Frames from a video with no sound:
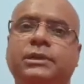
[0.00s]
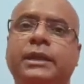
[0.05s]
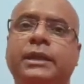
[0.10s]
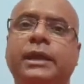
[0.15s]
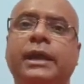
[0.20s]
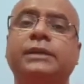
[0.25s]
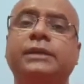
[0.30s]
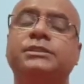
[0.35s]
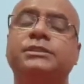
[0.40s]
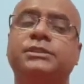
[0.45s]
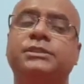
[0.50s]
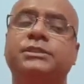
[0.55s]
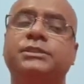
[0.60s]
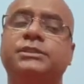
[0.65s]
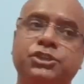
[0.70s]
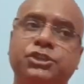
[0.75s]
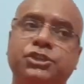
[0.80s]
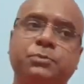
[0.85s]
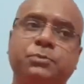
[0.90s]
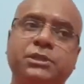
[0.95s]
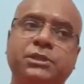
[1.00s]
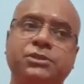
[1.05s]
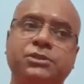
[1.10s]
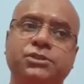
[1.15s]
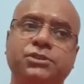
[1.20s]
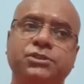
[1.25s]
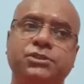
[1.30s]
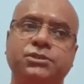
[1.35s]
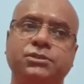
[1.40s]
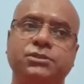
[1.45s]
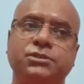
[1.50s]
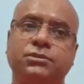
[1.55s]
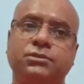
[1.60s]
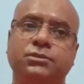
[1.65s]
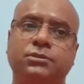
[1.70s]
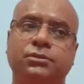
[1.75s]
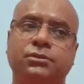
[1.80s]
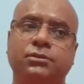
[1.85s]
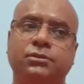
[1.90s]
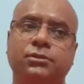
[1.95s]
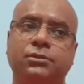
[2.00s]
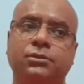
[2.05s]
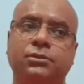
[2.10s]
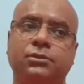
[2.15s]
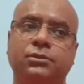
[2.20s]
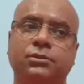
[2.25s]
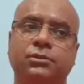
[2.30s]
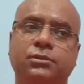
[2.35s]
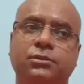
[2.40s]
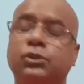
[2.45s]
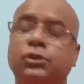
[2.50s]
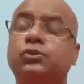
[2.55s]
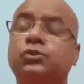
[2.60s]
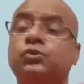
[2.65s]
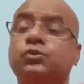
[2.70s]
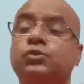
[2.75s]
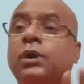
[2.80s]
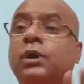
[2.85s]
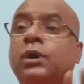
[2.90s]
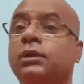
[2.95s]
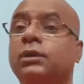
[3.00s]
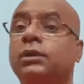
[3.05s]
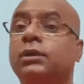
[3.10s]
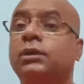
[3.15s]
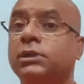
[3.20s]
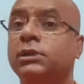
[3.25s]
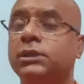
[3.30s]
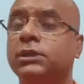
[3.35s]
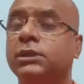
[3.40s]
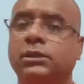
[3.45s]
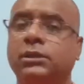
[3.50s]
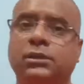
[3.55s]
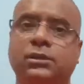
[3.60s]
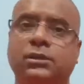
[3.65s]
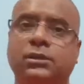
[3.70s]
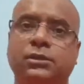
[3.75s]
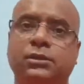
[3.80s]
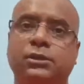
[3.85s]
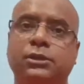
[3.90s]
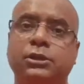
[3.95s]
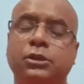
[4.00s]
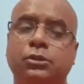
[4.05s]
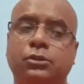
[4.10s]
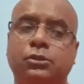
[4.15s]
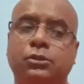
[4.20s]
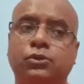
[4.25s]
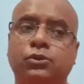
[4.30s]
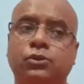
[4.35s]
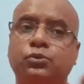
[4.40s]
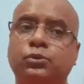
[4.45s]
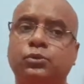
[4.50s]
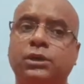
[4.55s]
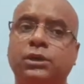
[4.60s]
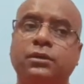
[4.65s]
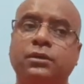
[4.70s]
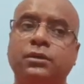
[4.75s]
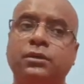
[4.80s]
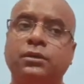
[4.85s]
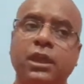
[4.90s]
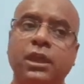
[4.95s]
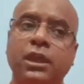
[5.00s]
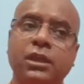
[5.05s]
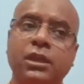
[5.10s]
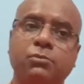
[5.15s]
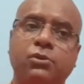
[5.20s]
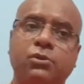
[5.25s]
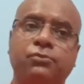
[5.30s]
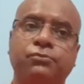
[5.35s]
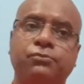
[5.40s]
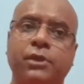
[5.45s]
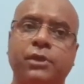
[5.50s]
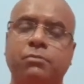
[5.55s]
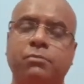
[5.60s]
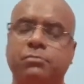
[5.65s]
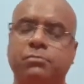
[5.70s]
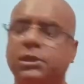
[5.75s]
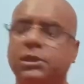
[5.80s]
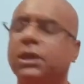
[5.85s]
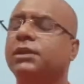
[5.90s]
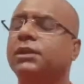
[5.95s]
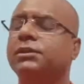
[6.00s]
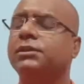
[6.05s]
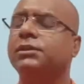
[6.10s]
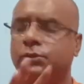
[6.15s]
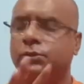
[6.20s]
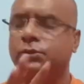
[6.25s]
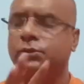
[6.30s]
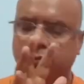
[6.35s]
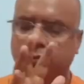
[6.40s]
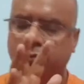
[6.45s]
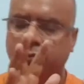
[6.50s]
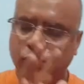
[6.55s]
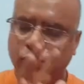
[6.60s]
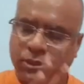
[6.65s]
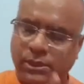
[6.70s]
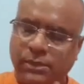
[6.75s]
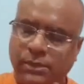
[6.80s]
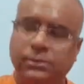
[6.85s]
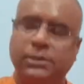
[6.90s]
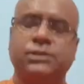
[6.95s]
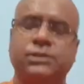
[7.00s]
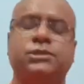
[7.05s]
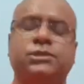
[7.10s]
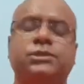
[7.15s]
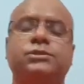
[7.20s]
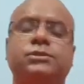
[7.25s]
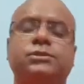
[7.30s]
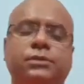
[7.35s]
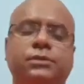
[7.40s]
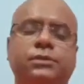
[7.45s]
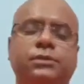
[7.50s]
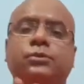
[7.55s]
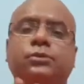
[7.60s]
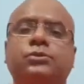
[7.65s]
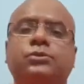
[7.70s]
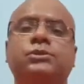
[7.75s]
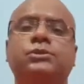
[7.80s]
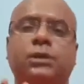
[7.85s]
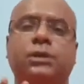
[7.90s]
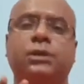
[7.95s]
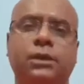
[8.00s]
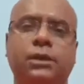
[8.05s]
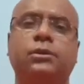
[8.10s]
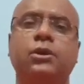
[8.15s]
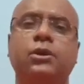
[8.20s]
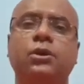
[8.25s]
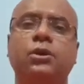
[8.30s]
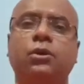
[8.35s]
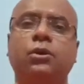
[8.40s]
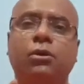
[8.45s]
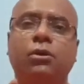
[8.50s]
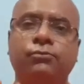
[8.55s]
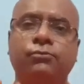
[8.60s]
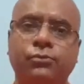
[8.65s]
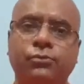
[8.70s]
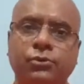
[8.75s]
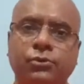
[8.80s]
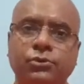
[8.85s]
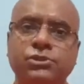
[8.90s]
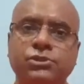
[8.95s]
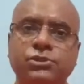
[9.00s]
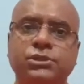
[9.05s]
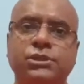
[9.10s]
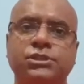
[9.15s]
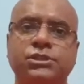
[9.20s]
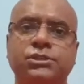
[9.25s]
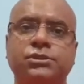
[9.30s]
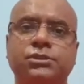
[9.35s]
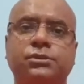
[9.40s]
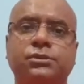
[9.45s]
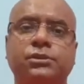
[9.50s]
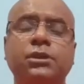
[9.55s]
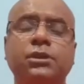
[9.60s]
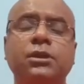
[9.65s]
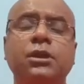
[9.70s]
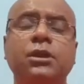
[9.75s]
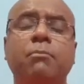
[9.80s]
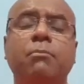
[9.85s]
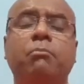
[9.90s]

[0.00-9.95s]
And success means not to earn money, not to earn name or fame. Yeah, those are necessary. Those are, of course, necessary.